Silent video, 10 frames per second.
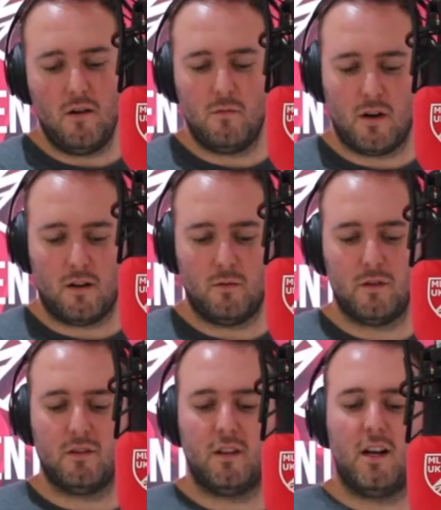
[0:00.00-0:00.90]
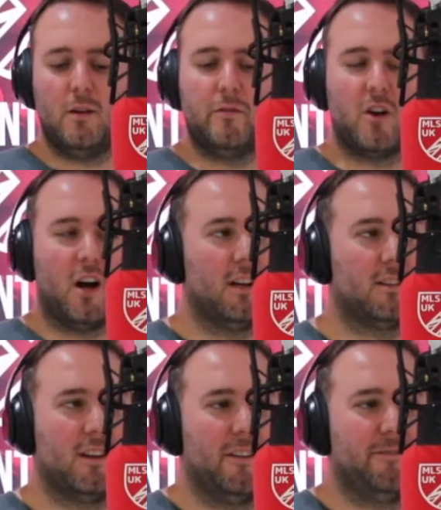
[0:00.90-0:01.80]
Well, we've got
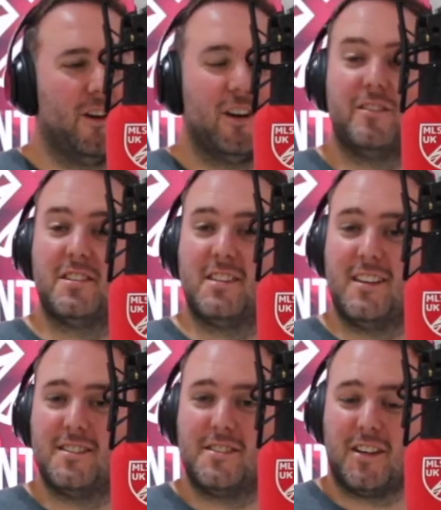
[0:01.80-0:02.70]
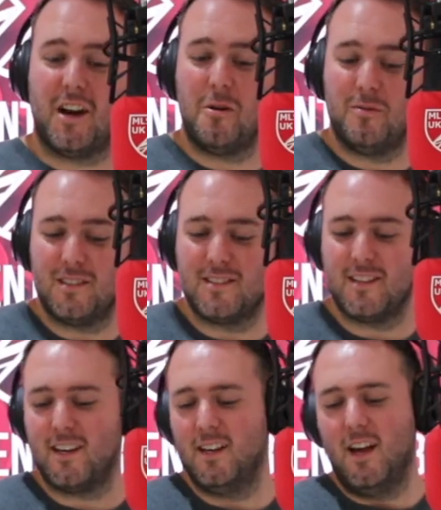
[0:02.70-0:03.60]
a third of a season to go. We'll
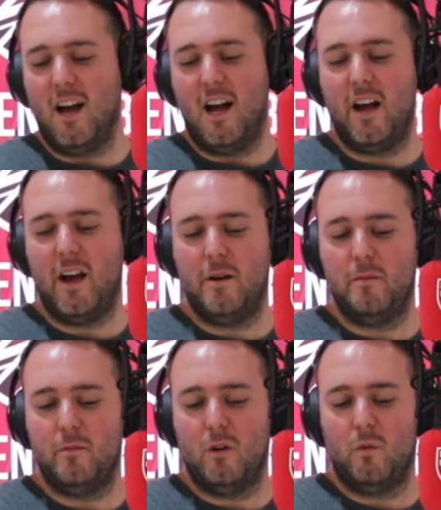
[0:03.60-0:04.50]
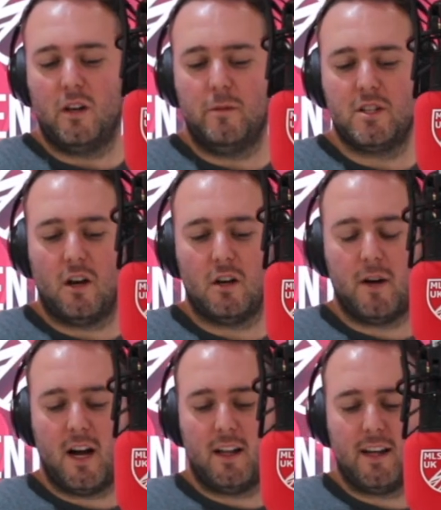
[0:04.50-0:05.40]
see. We're going to be talking
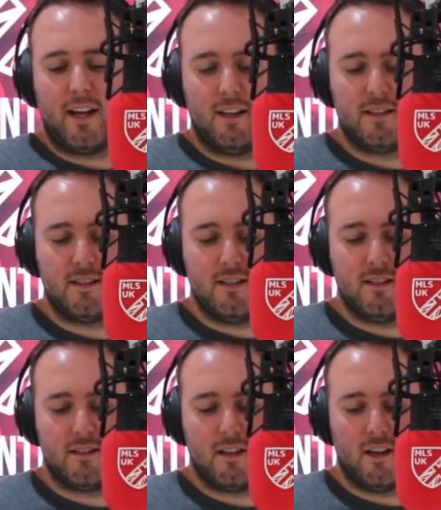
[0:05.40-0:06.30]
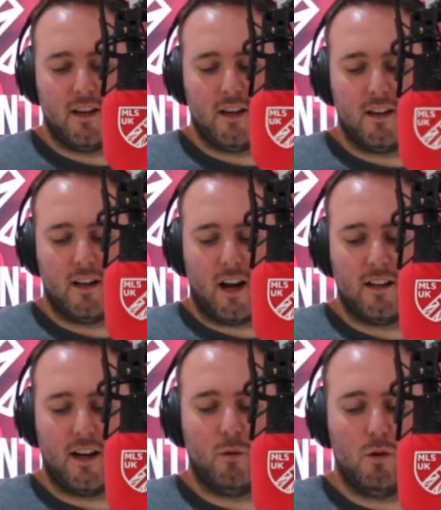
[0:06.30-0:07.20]
about LA Galaxy's.
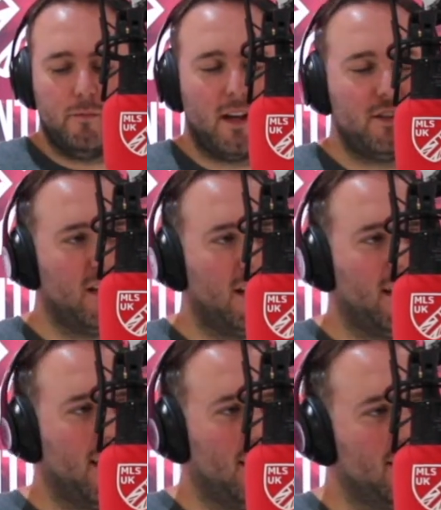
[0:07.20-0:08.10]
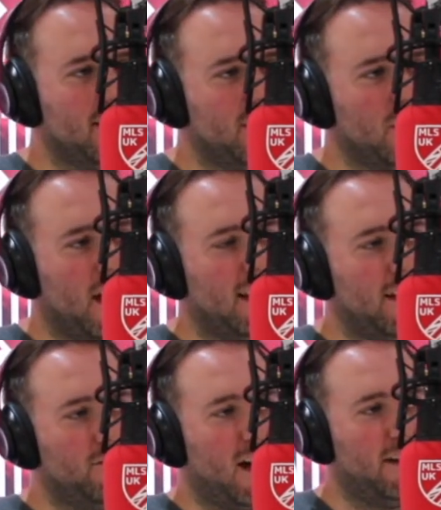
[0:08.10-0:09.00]
I will mention LA Galaxy's LA
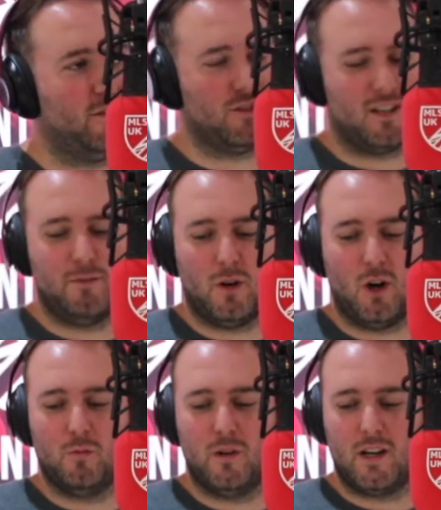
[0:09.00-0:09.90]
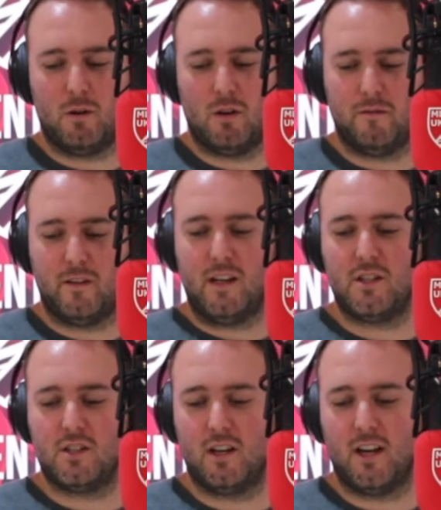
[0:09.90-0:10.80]
rivals in a moment. I want to
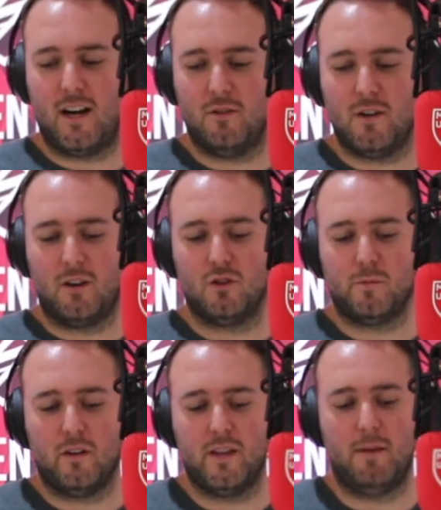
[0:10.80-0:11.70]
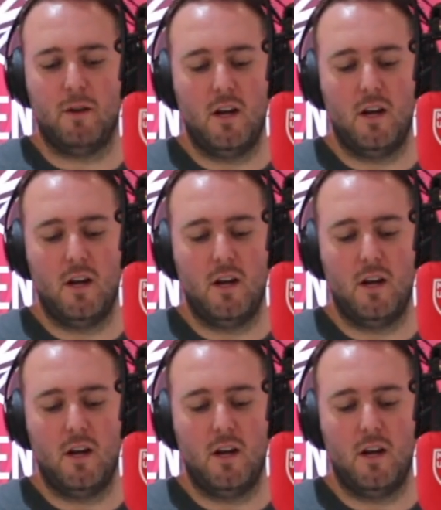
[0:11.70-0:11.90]
finish our roundup on them.